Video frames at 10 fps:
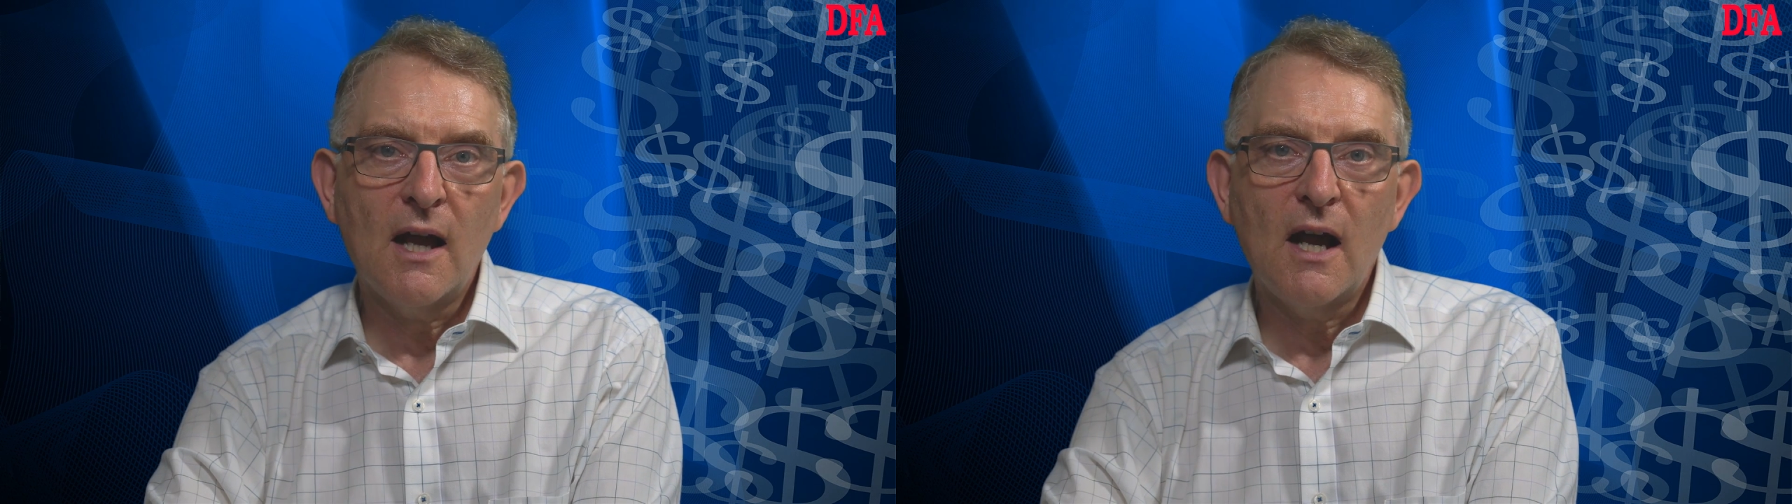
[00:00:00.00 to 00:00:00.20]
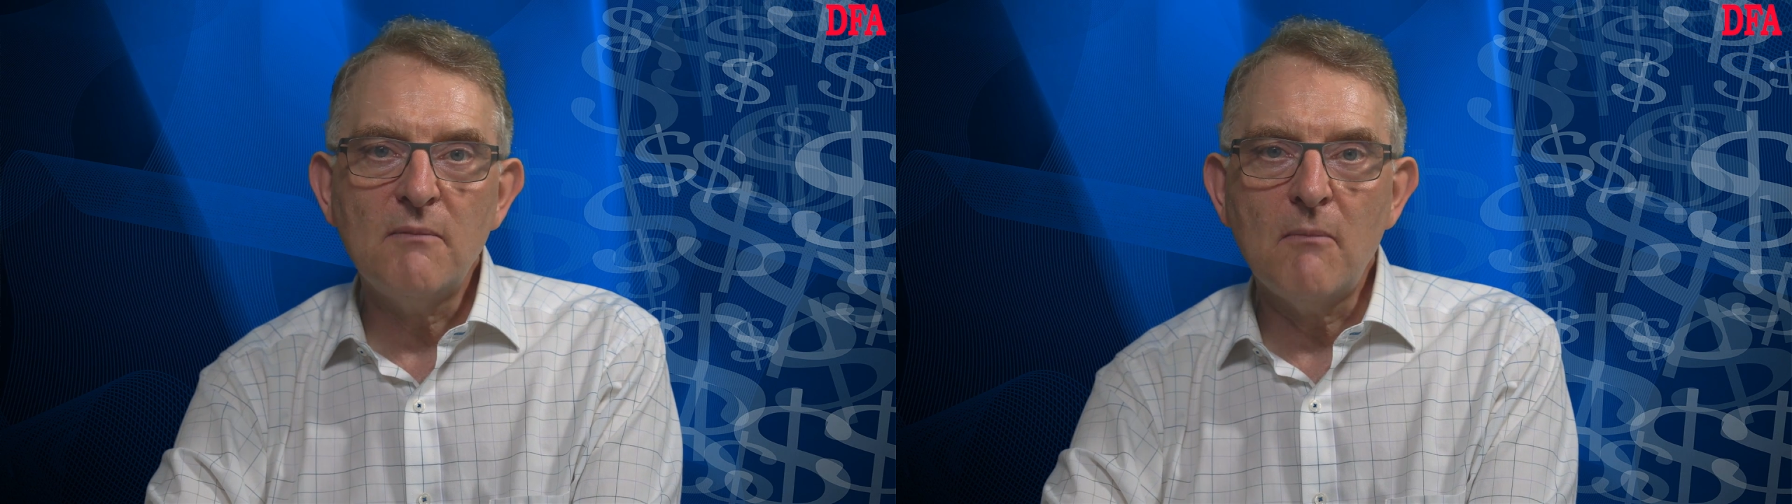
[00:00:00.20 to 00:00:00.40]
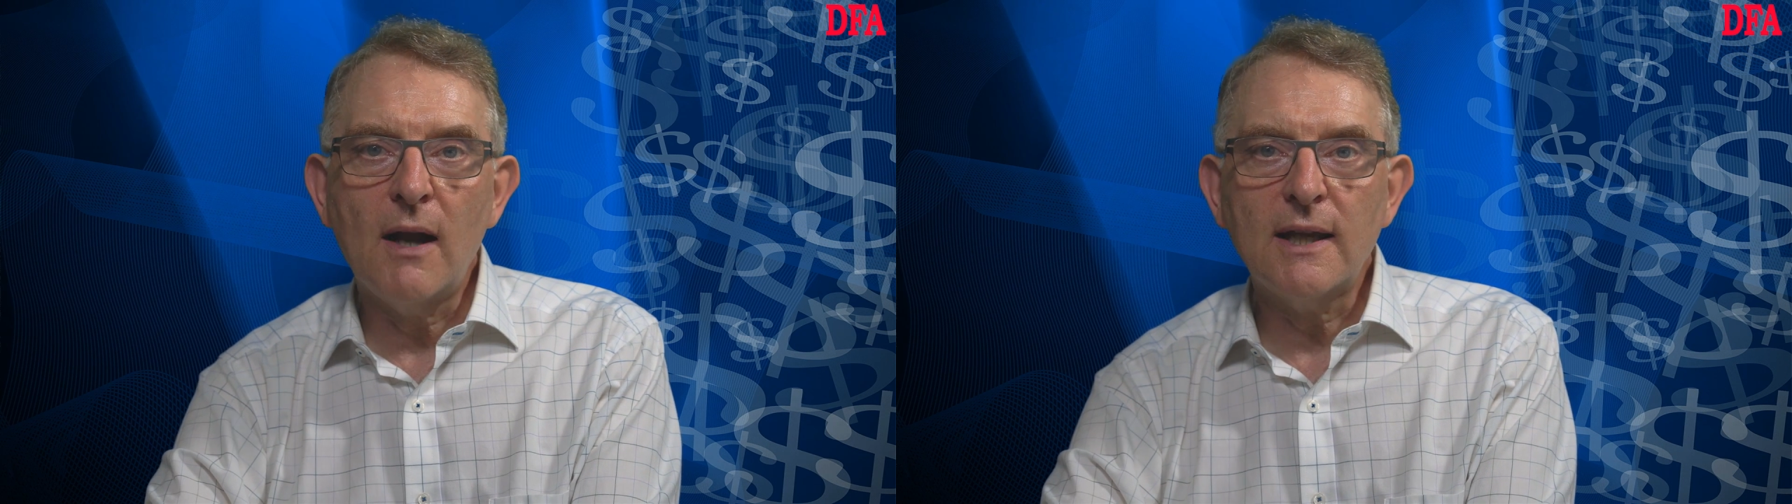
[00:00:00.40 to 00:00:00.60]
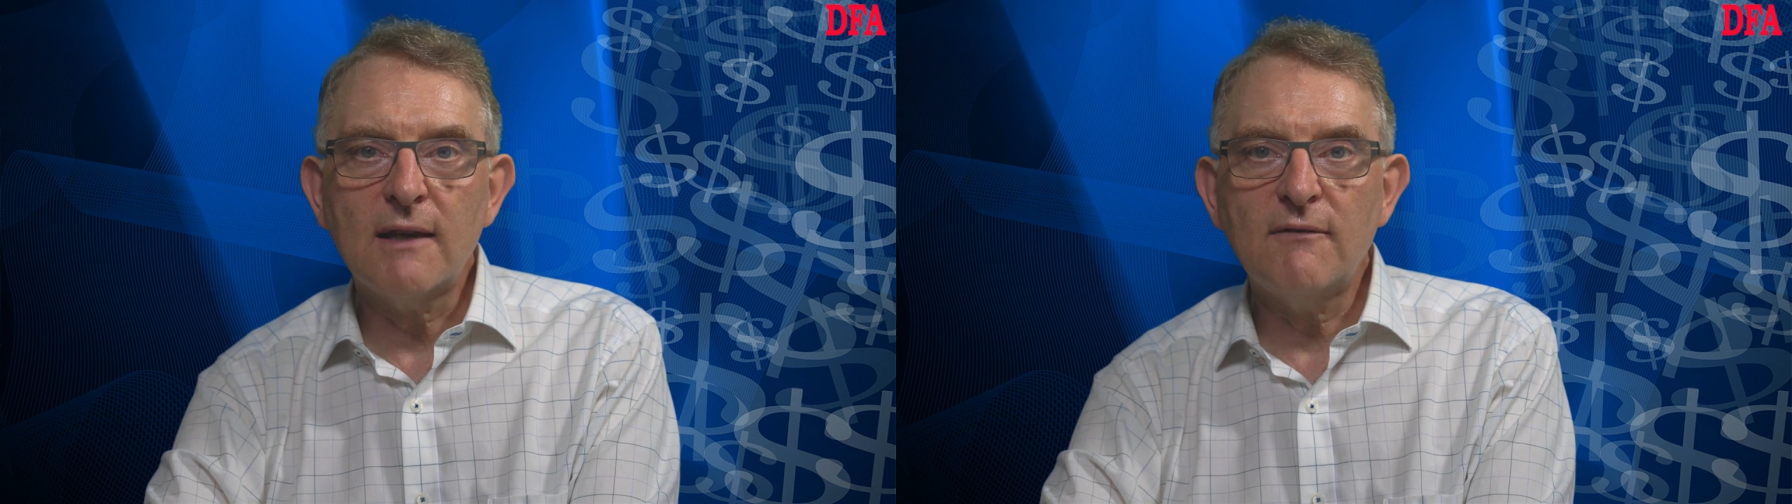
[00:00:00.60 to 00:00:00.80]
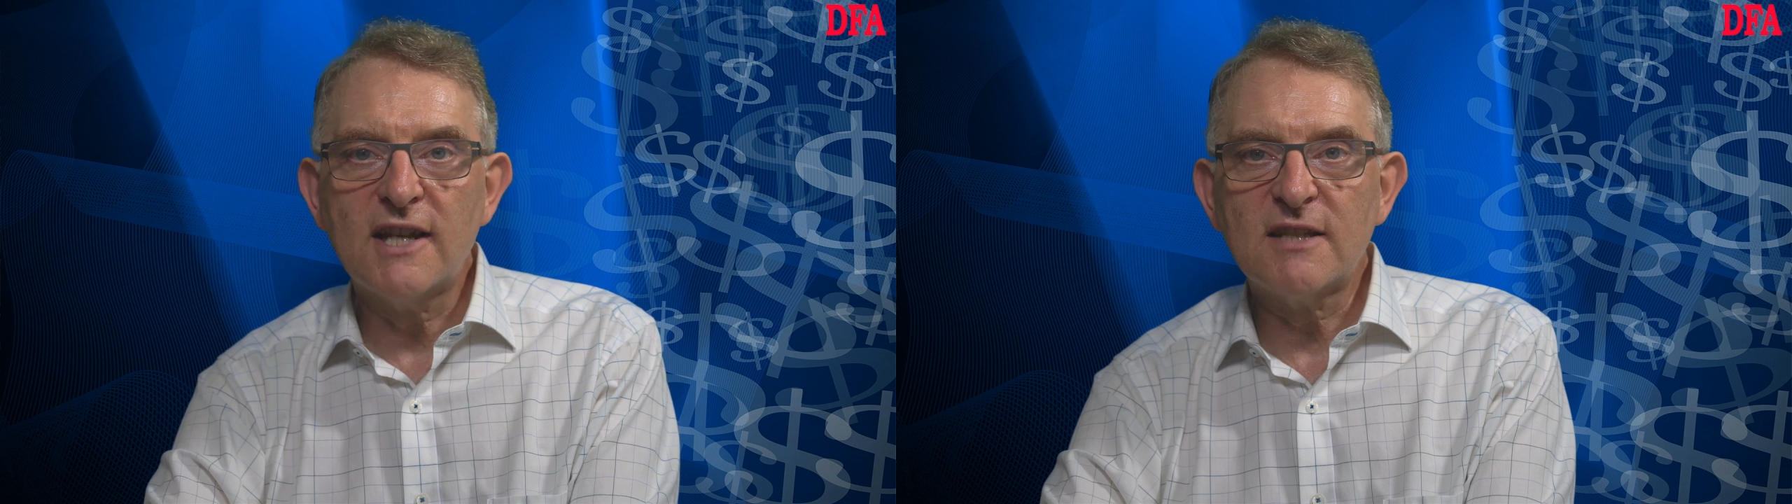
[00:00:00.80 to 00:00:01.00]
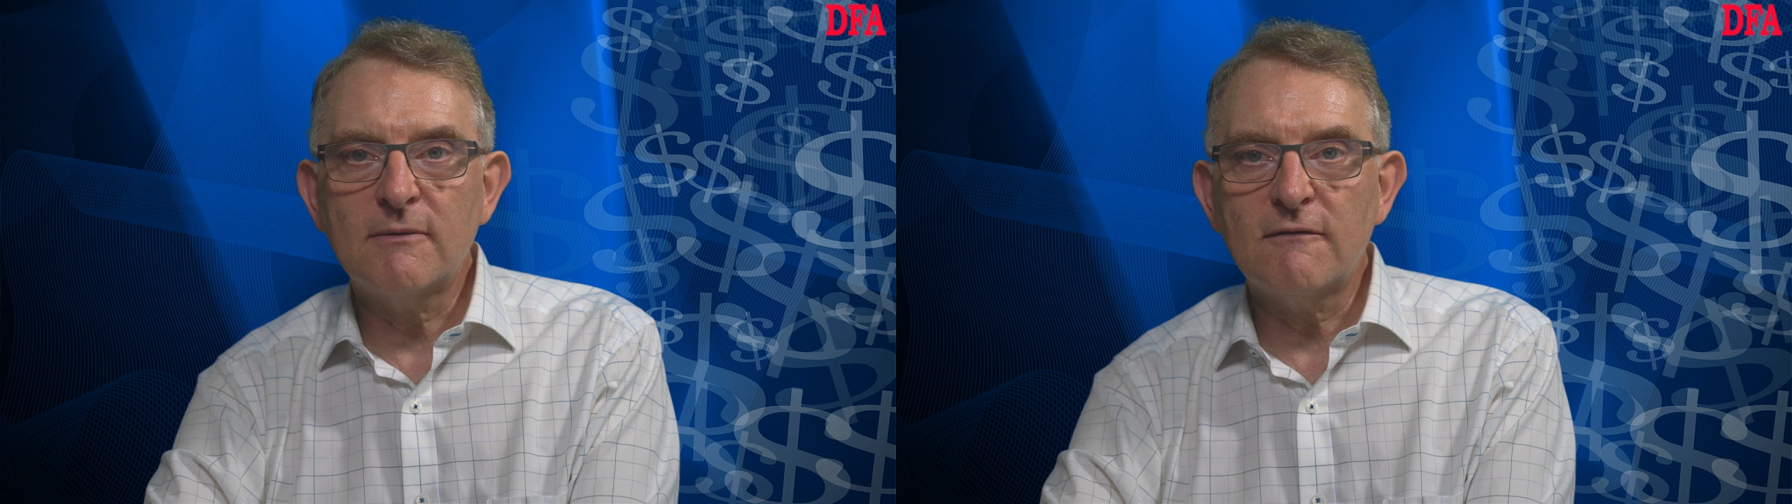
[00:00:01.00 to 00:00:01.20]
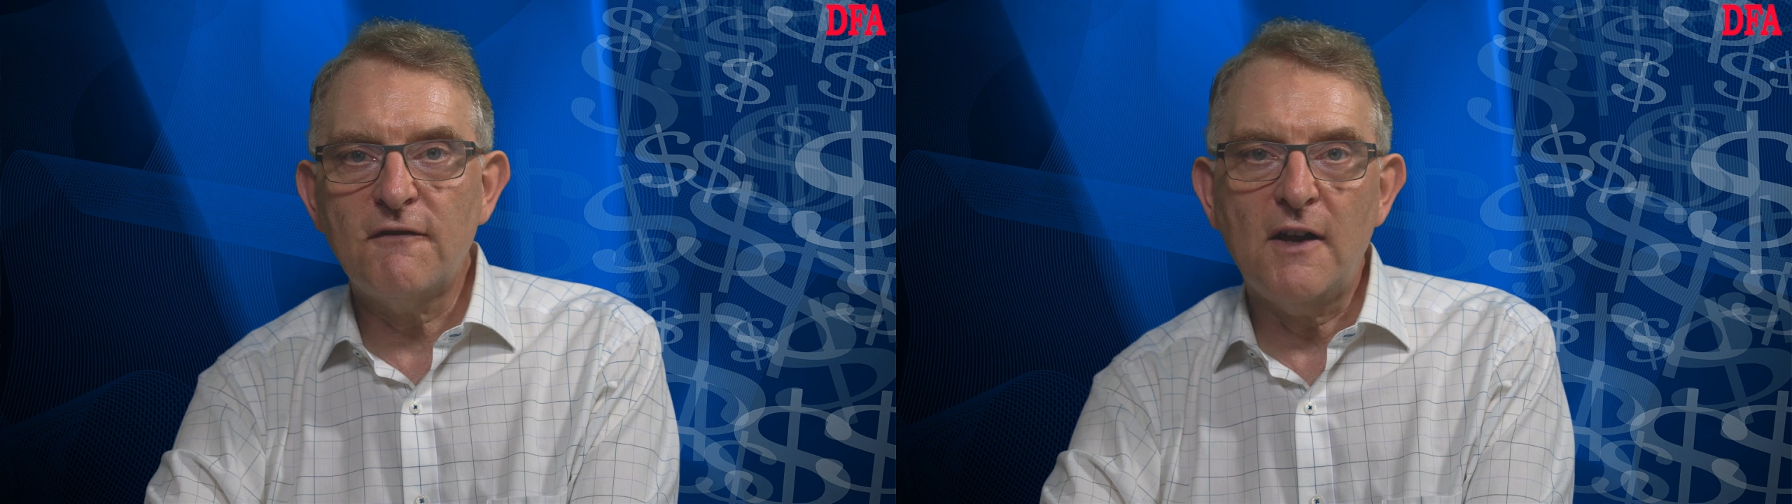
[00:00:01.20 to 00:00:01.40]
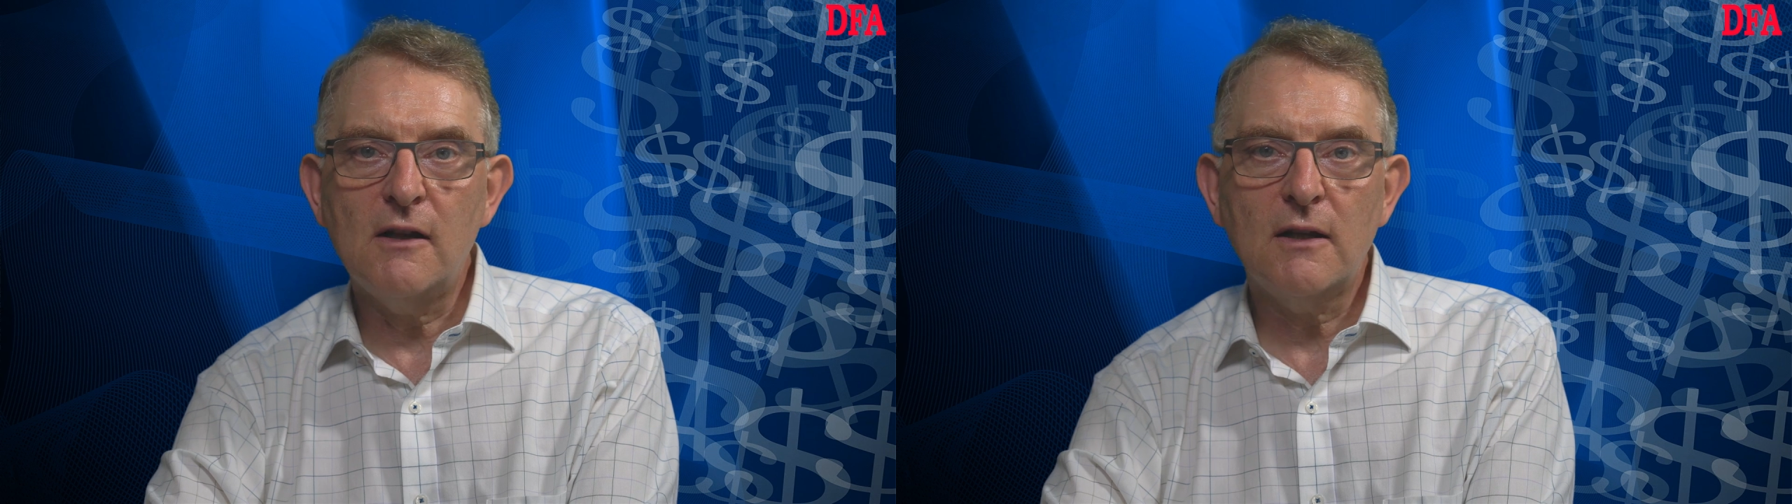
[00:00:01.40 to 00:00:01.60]
And mining investment
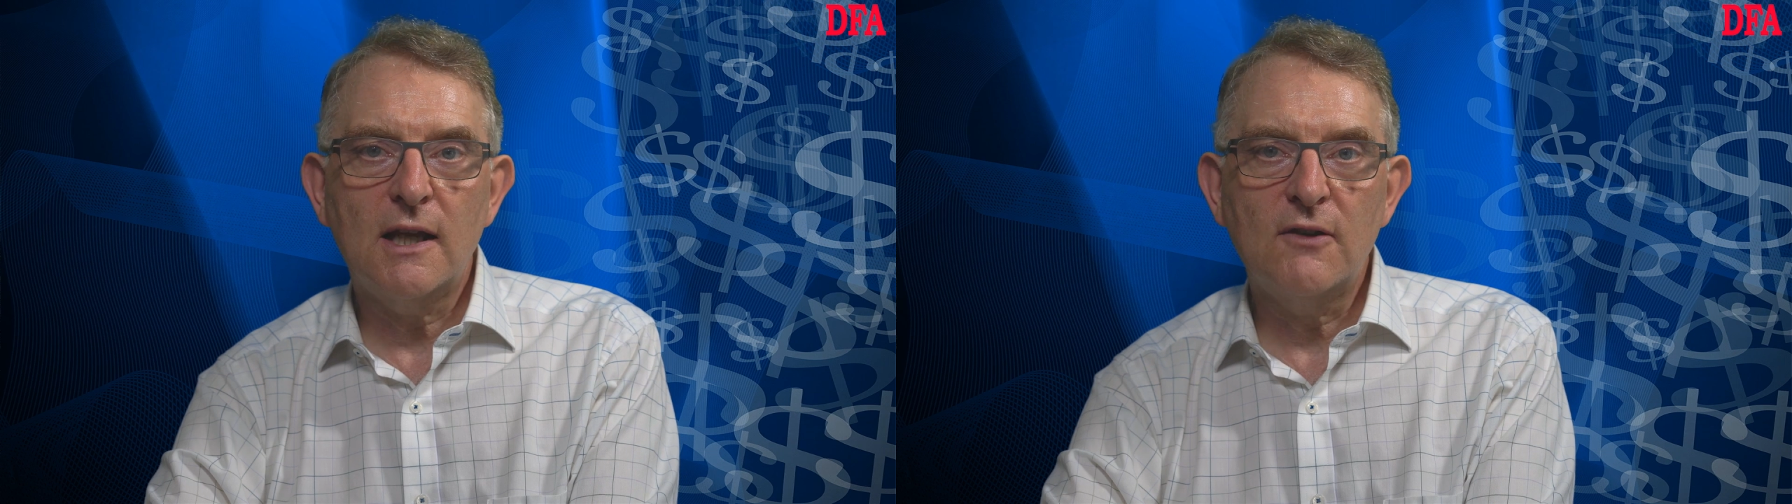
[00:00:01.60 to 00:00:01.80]
fell